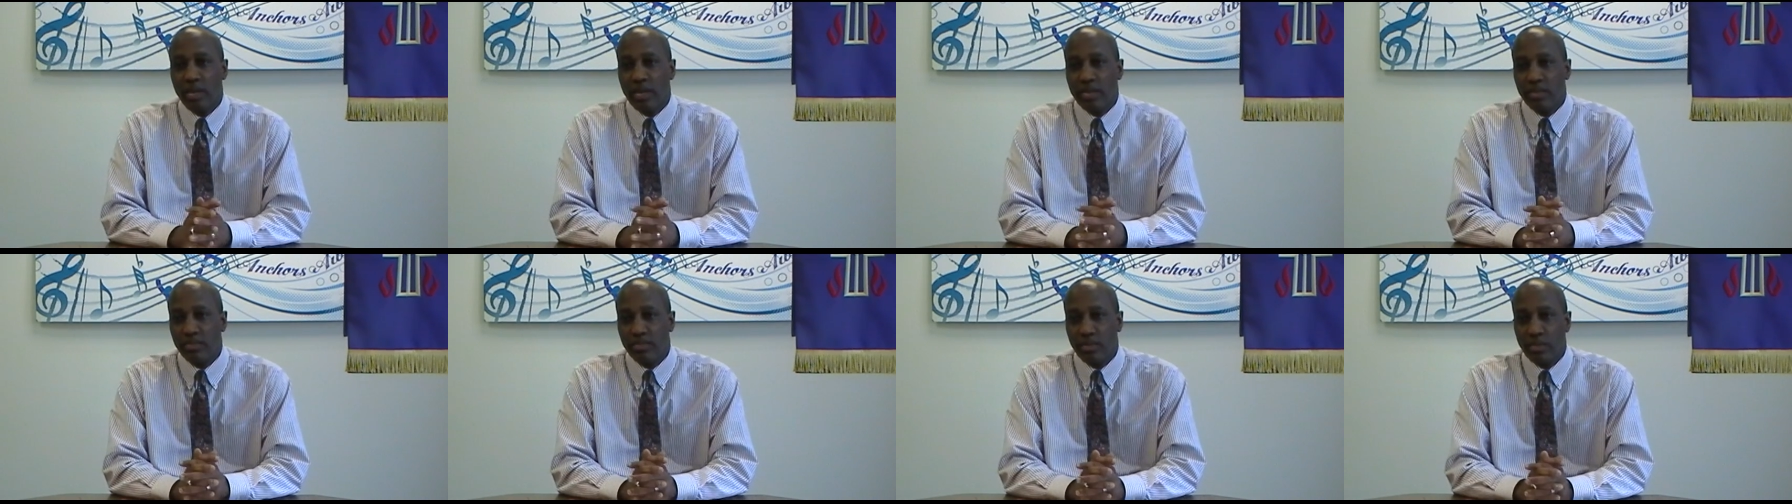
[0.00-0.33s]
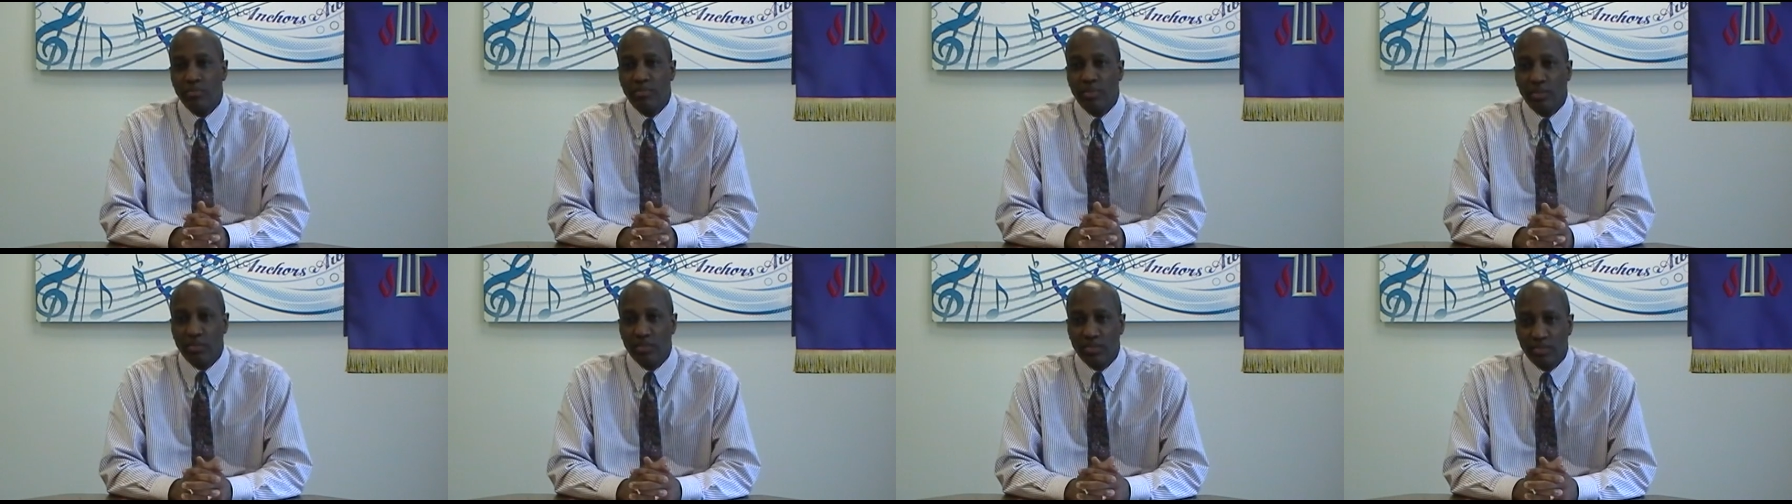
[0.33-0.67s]
had
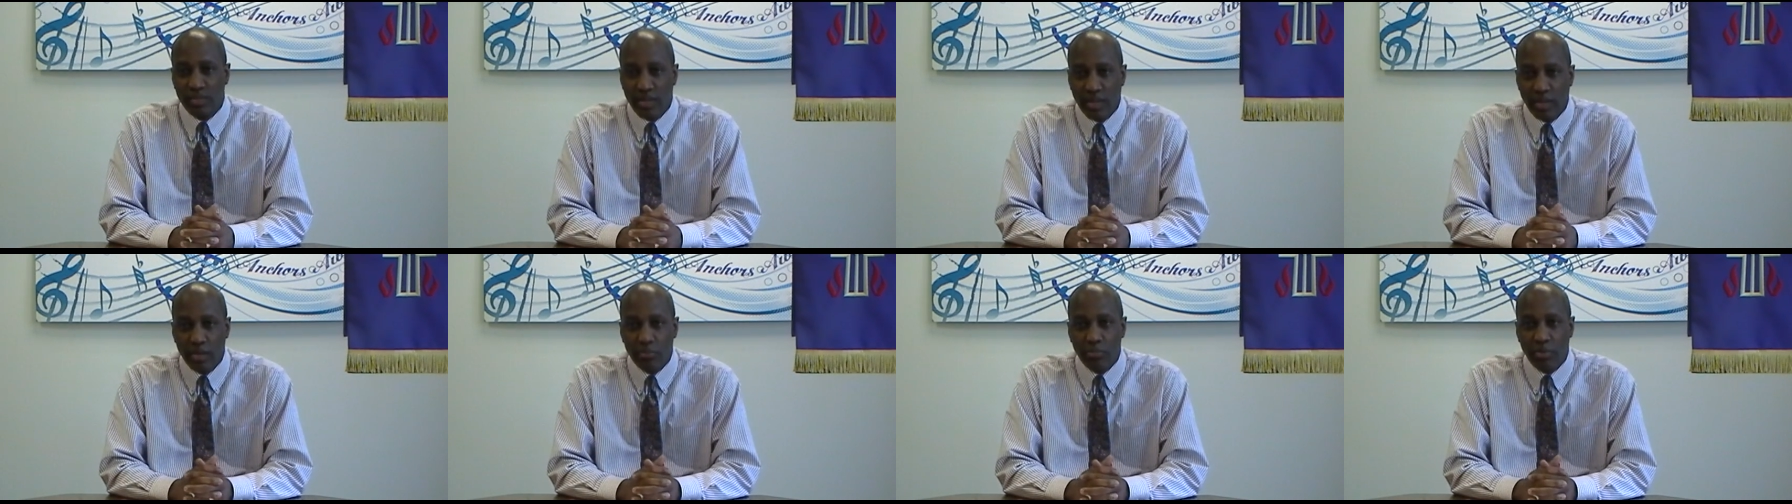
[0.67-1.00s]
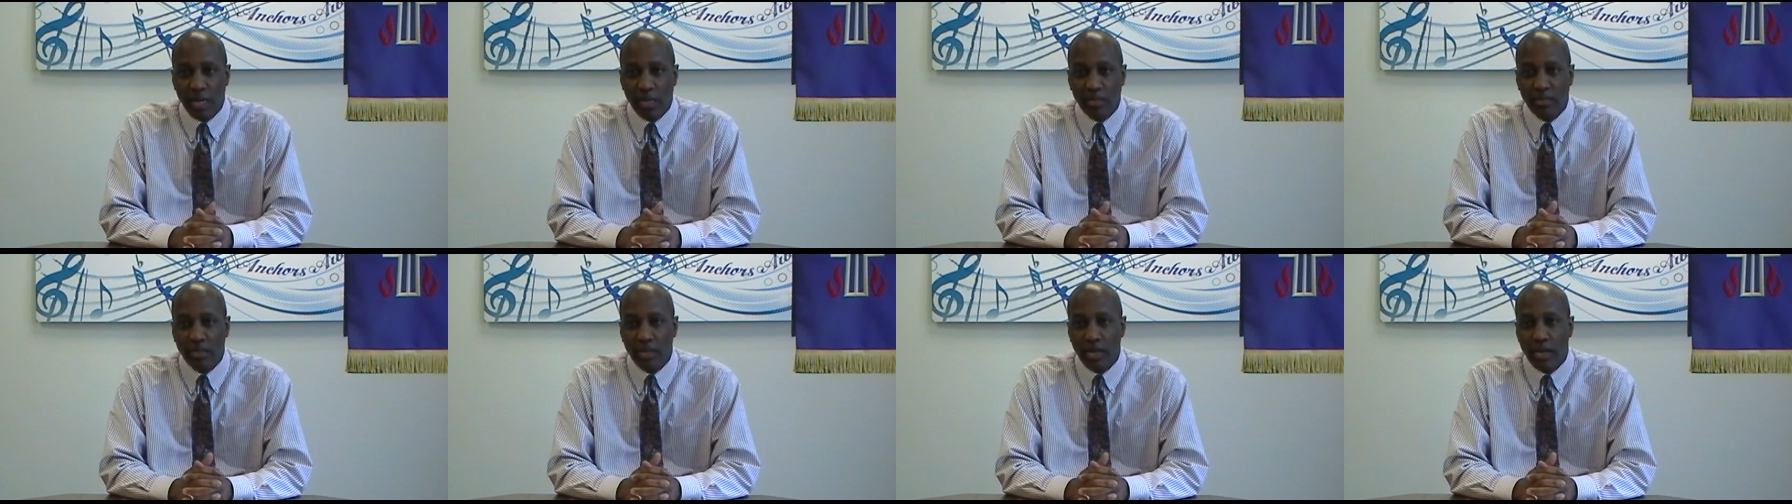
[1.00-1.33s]
something to say
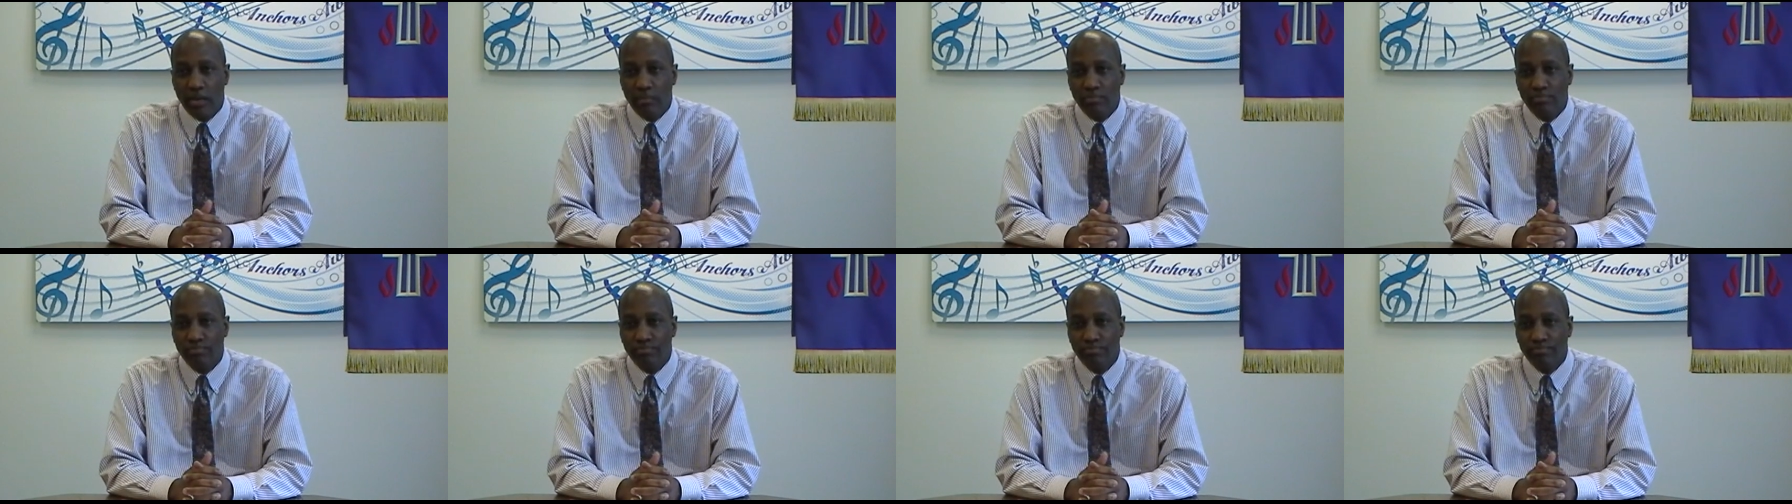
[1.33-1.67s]
about that.